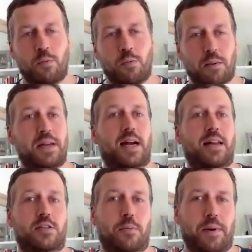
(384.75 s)
We can be
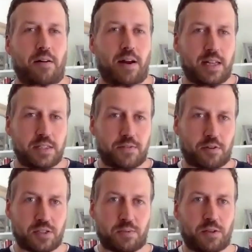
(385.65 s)
that extra pair of hands for
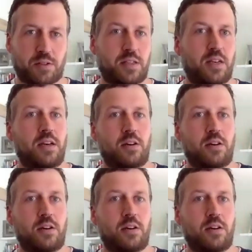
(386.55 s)
customers,